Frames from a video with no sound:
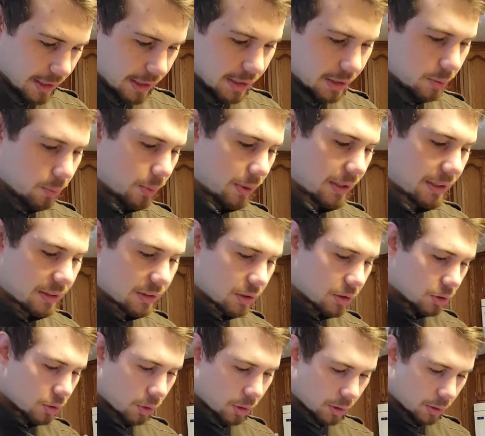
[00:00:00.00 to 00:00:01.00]
You want it to
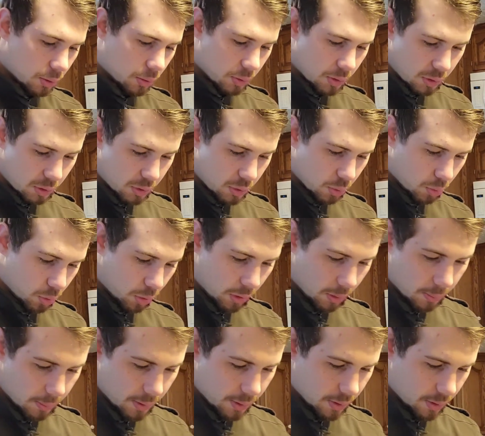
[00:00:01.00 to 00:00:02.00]
start to
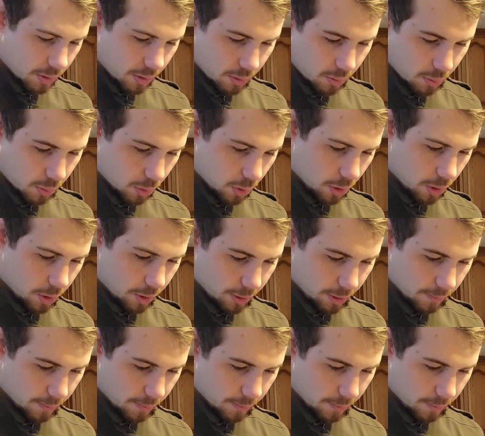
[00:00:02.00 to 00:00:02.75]
absorb the water.